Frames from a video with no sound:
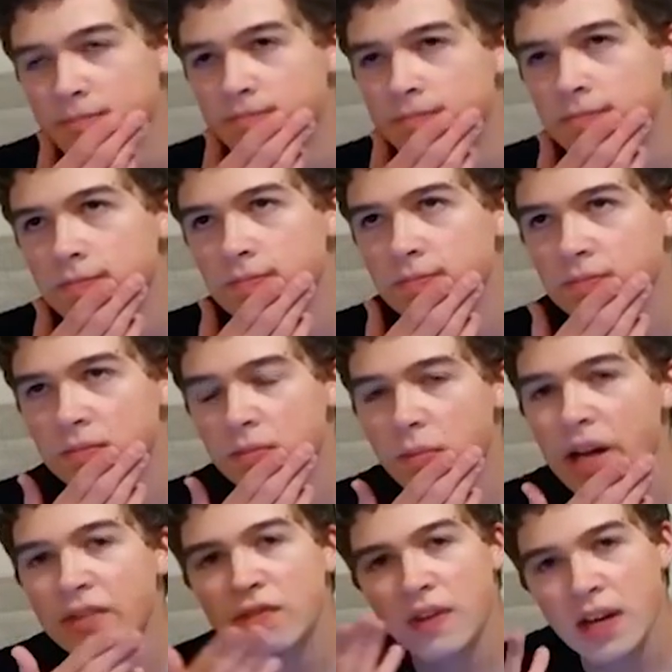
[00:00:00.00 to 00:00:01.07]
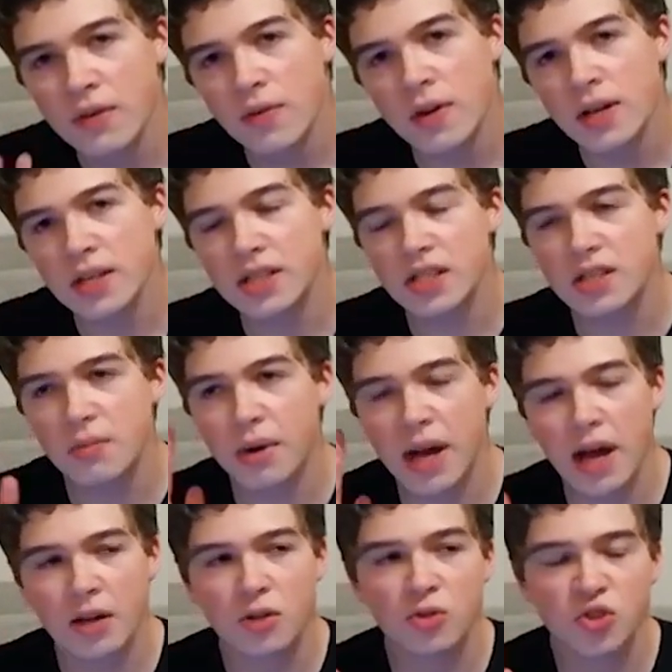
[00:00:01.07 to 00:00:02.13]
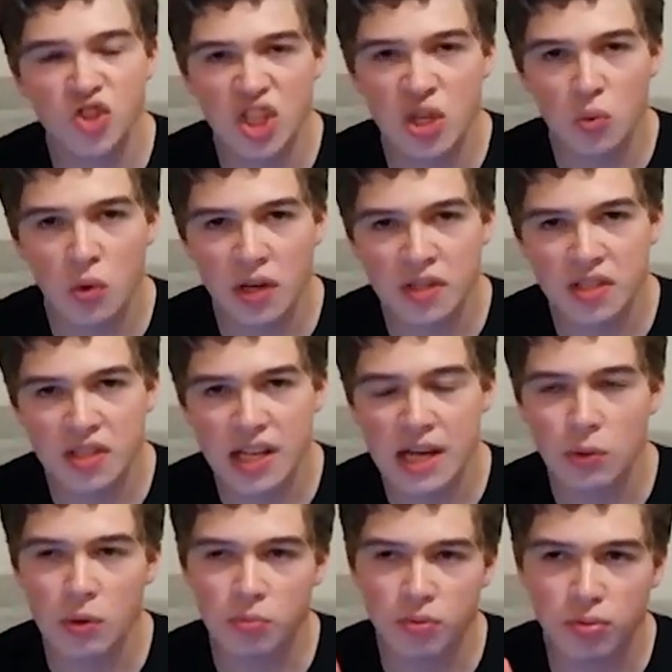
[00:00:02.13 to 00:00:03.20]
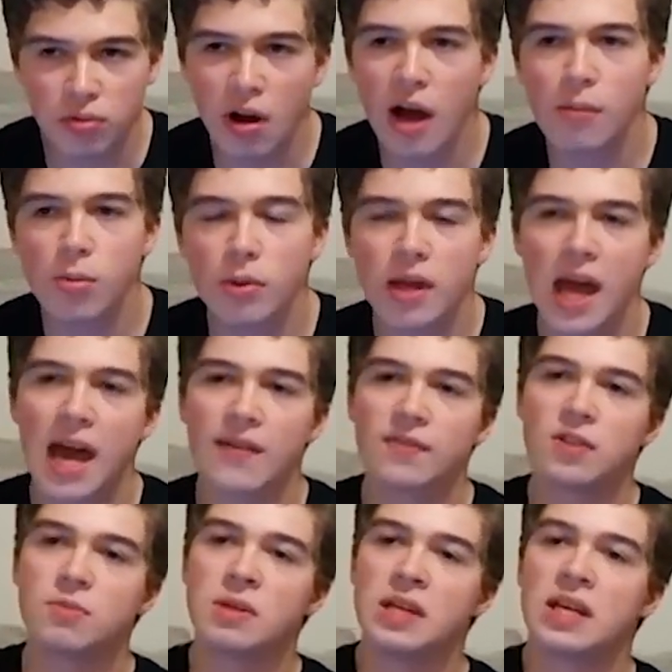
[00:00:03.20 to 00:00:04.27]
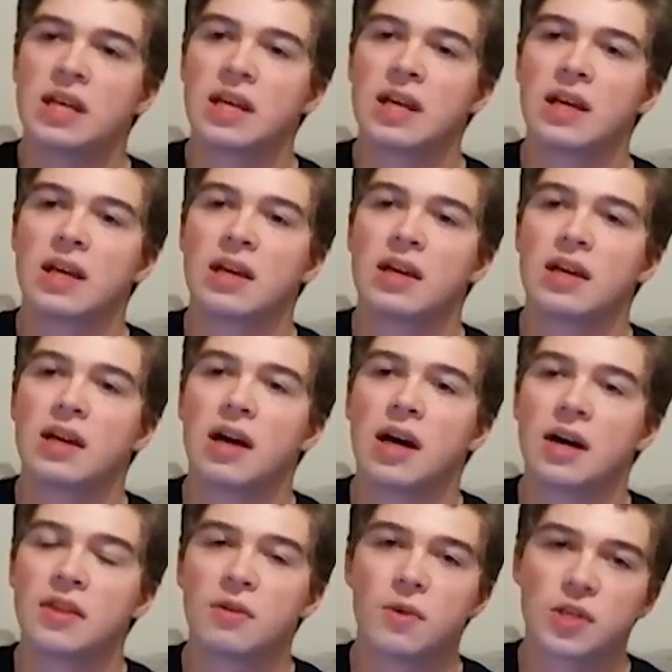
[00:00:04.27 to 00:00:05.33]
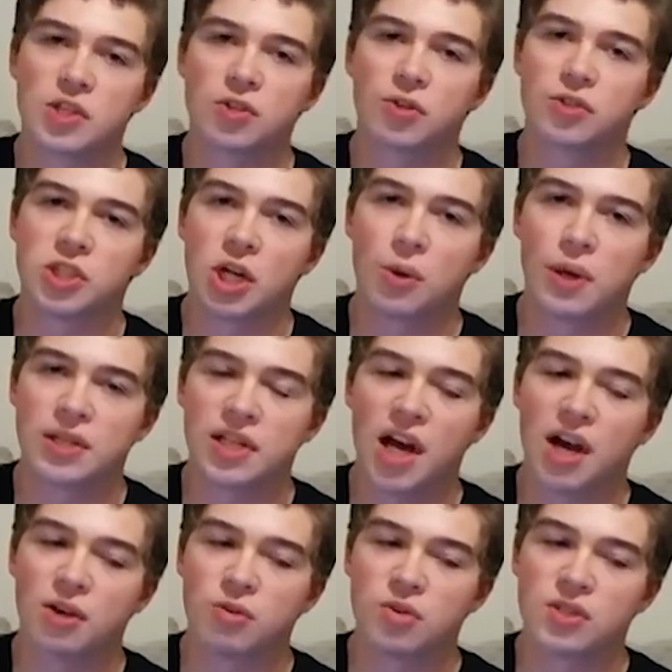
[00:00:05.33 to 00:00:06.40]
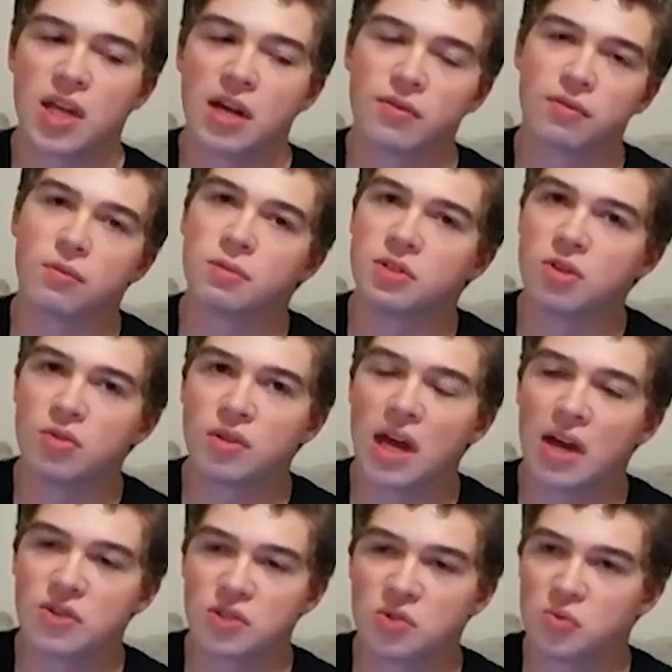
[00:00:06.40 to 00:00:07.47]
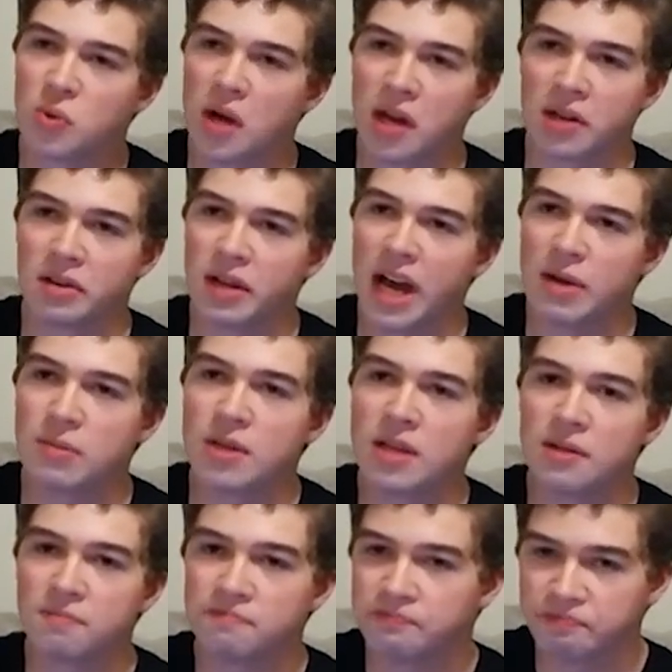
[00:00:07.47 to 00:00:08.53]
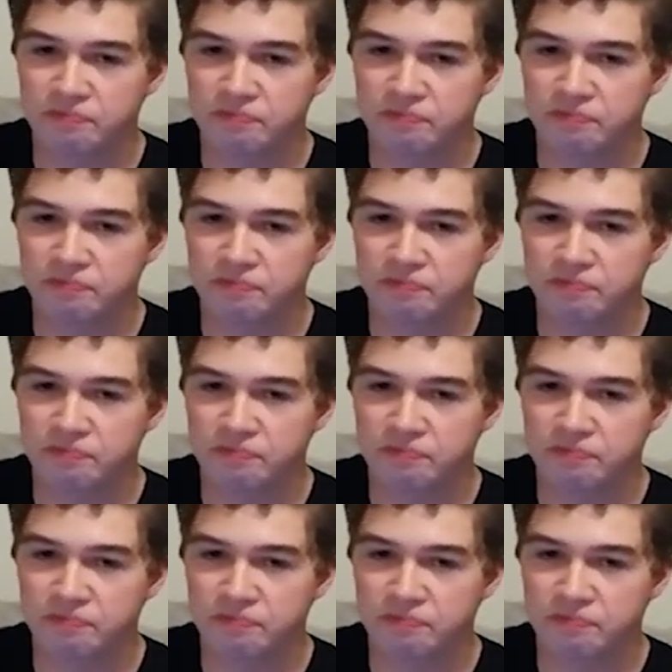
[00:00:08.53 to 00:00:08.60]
My favorite Bionicle G1 set would probably have to be the original Toa Tahu set from 2001. I mean,